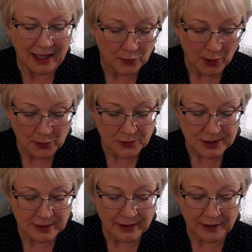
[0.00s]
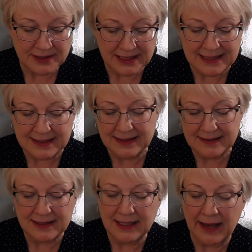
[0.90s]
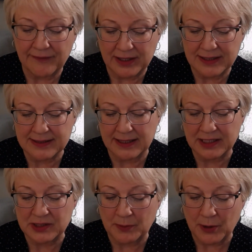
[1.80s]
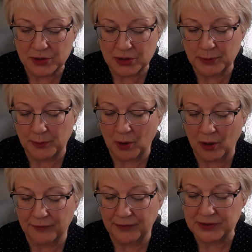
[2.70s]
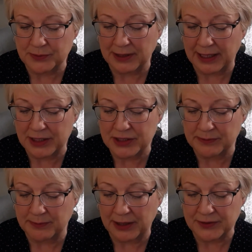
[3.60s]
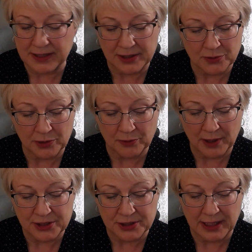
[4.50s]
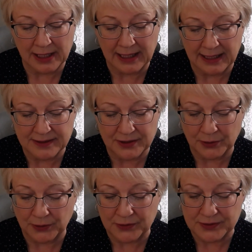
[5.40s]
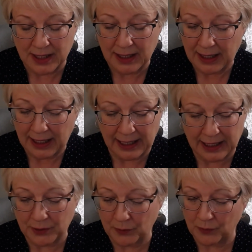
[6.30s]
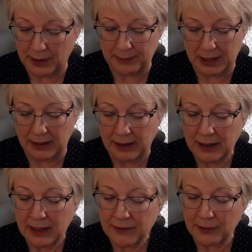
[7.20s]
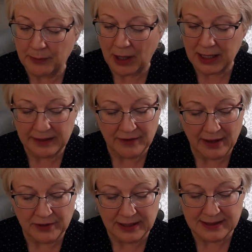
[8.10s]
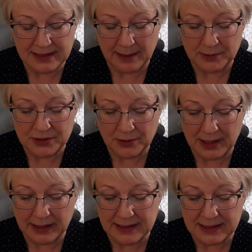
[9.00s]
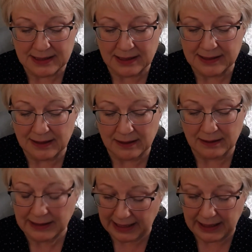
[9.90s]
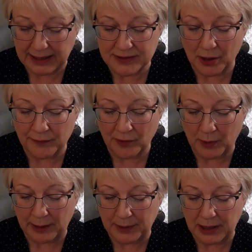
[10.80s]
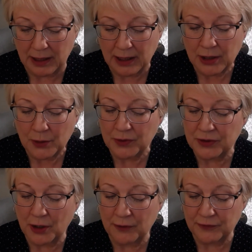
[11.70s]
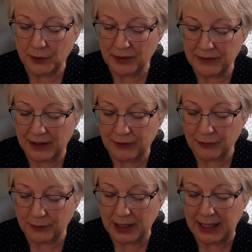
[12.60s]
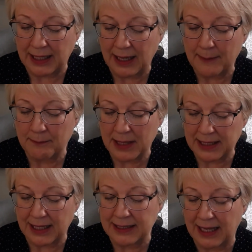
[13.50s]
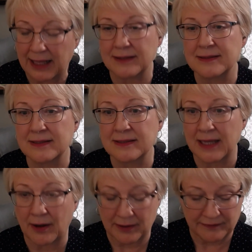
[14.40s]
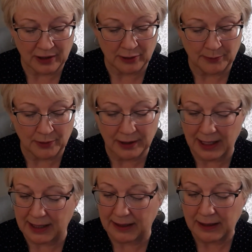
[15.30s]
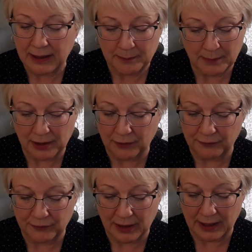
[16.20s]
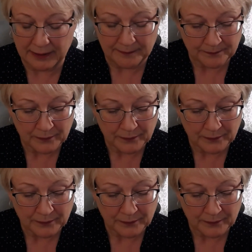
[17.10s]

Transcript: Quote, there is consistent evidence that exposure to pornography is related to male sexual aggression against girls and women. The body of evidence demonstrating this link is overwhelming with no fewer than three meta analyses now available. Again, Michael Flood.